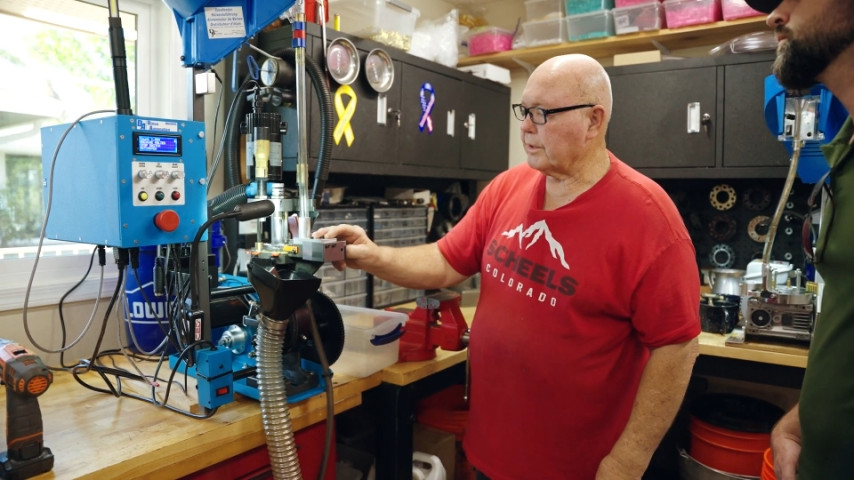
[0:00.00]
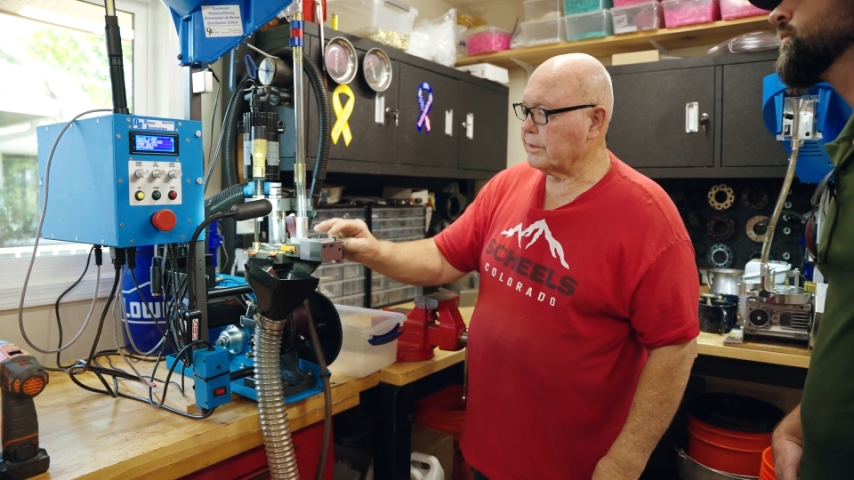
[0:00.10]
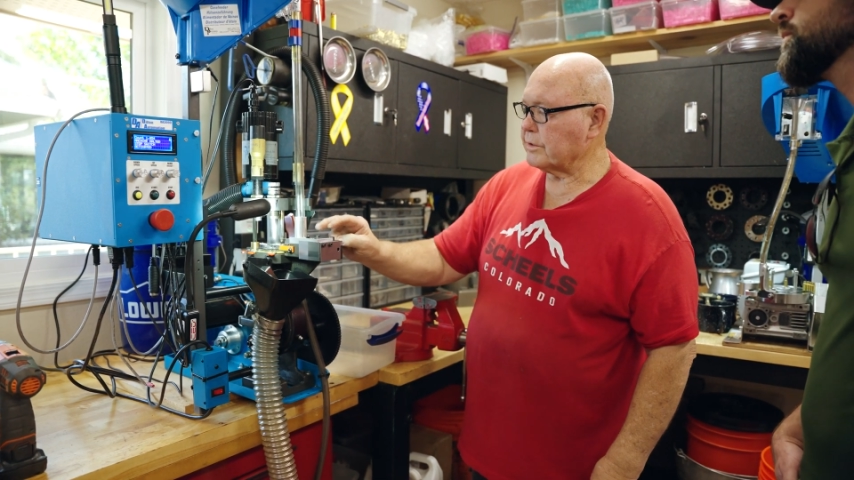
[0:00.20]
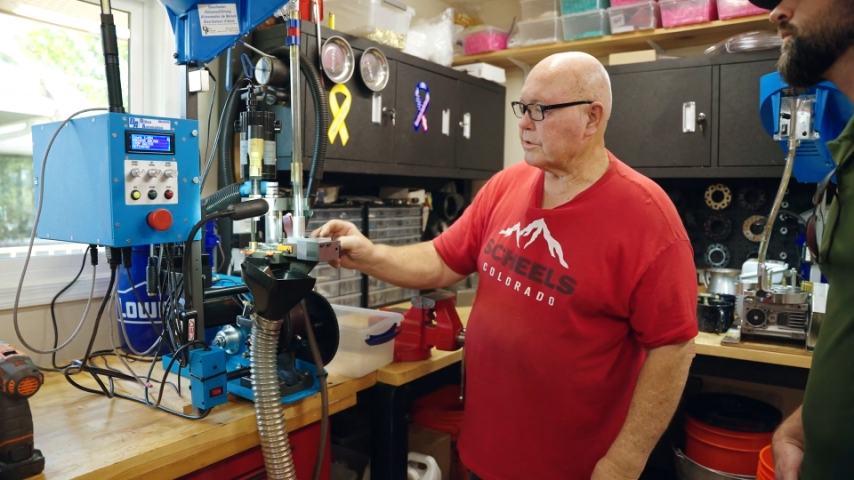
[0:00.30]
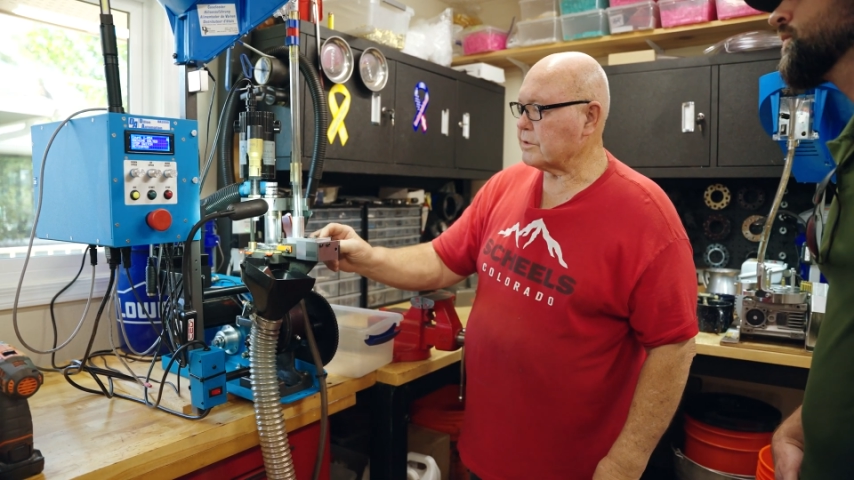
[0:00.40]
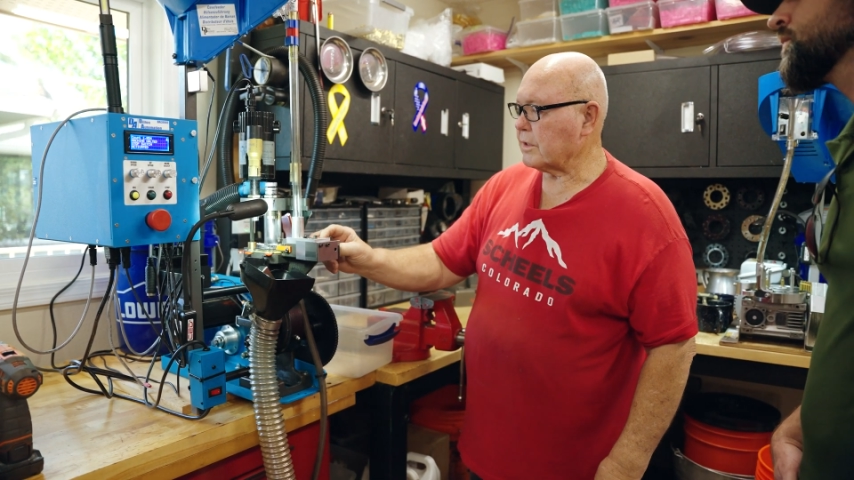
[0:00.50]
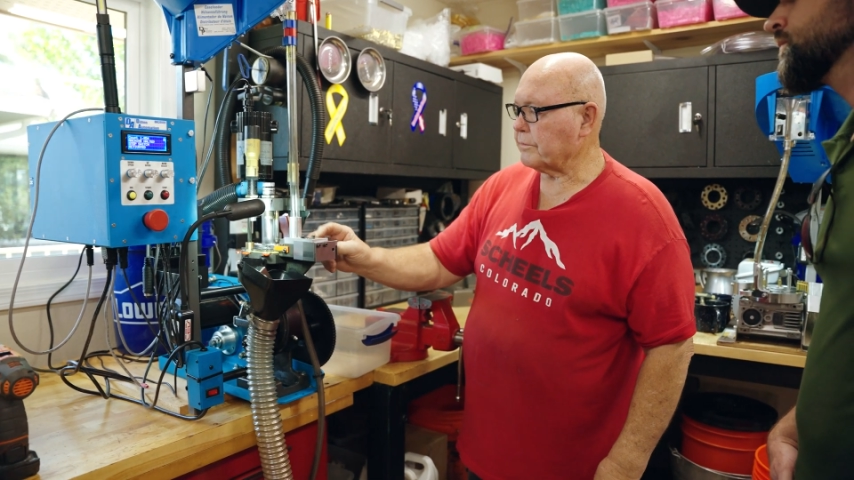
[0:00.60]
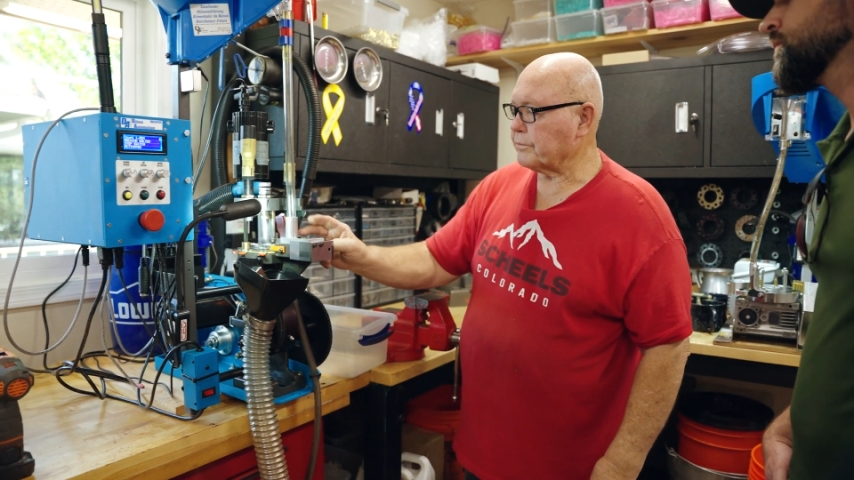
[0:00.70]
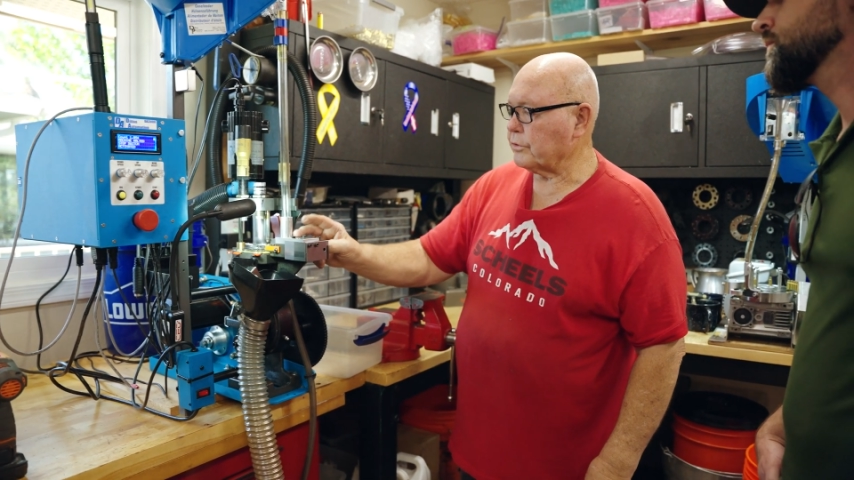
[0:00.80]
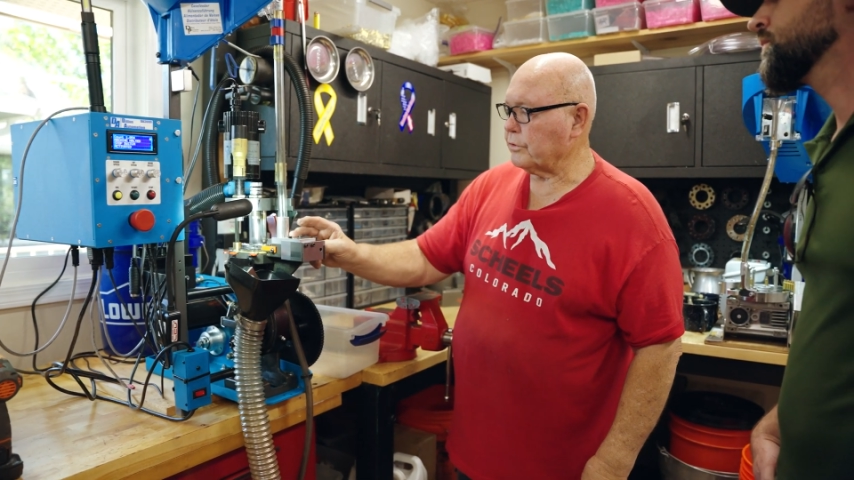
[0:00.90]
This is set
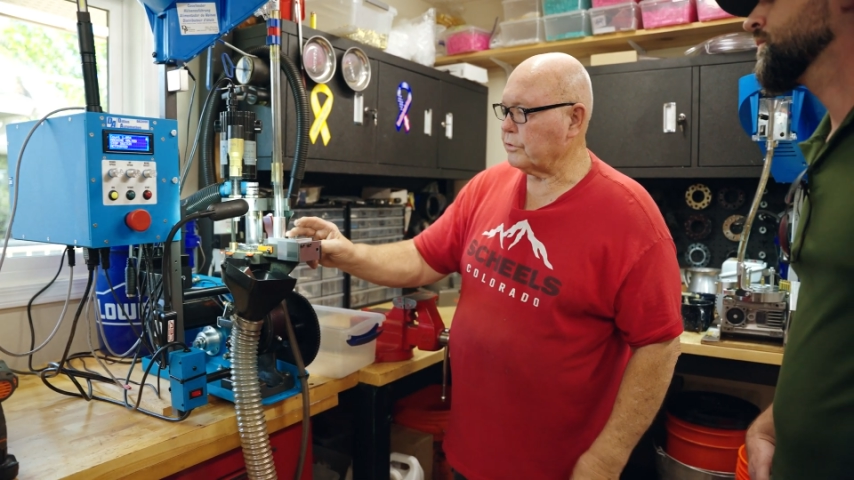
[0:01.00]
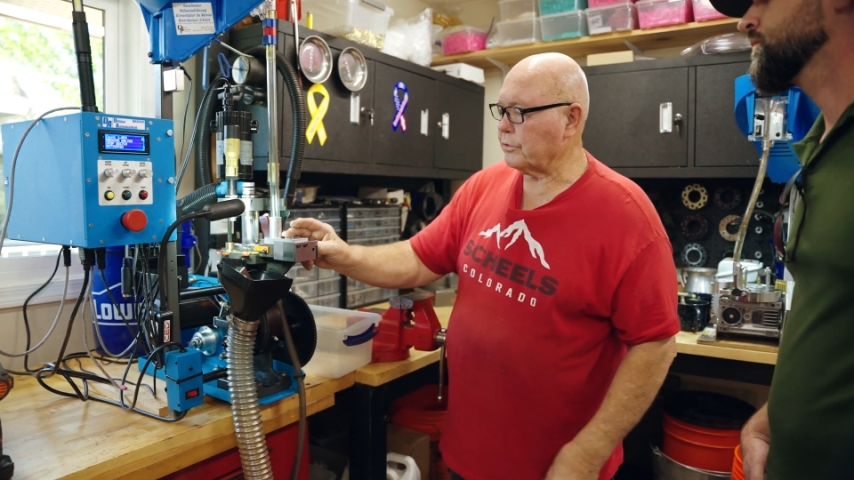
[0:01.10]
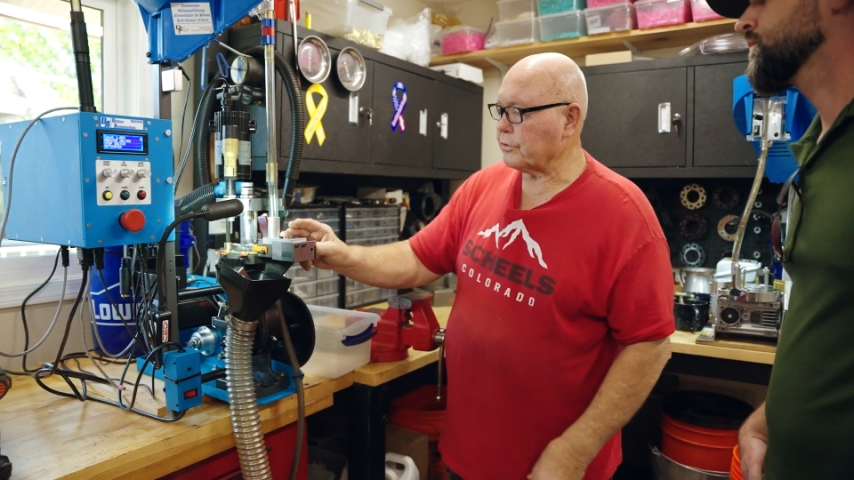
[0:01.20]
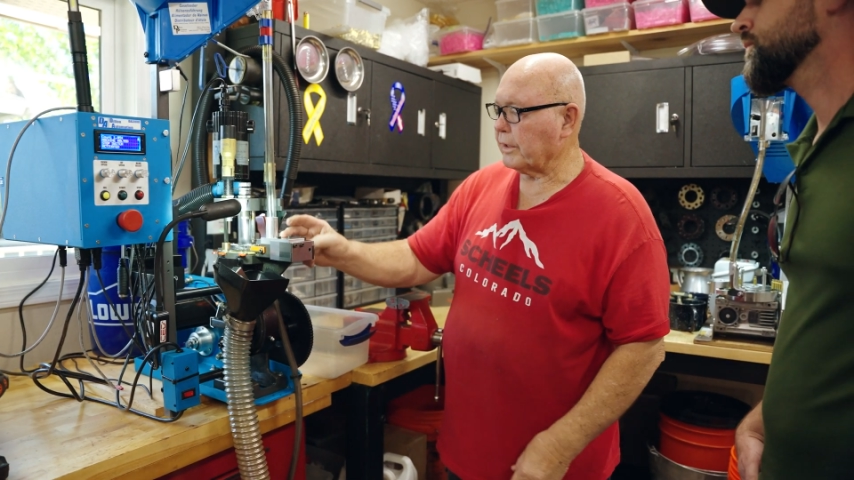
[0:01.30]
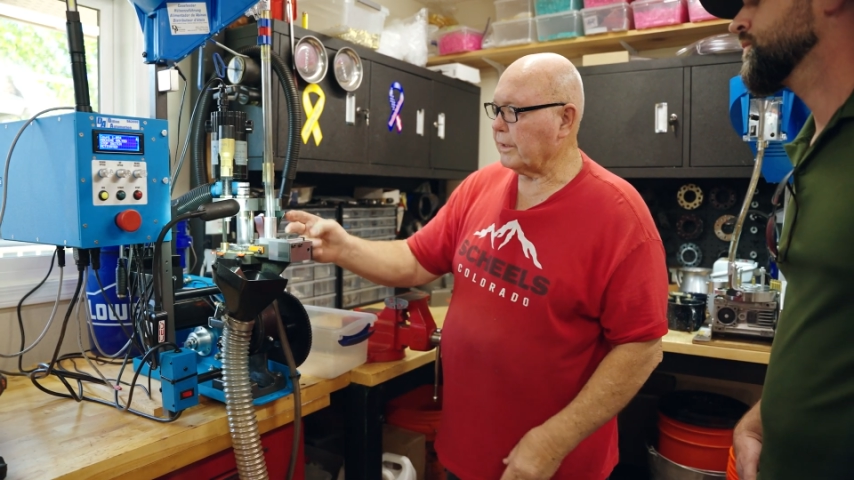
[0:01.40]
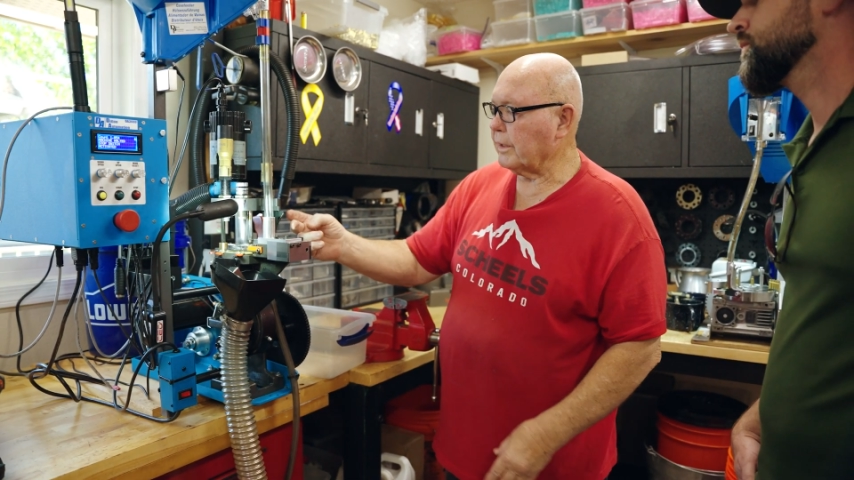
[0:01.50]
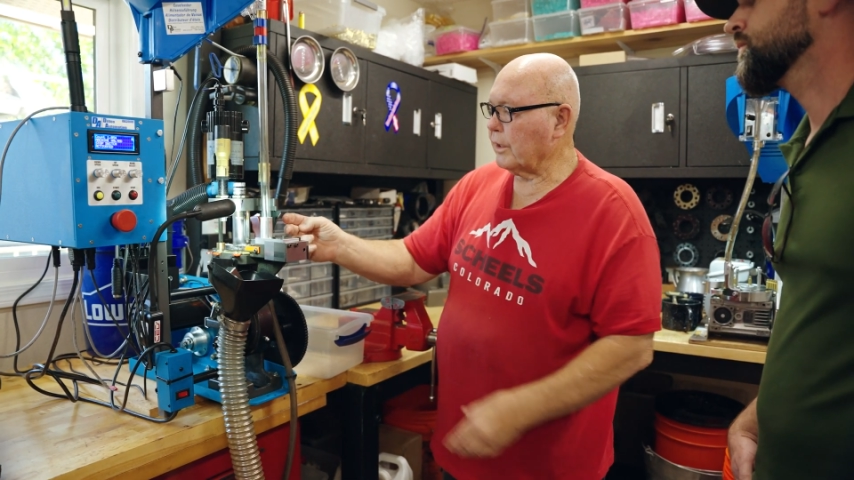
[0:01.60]
up for 223,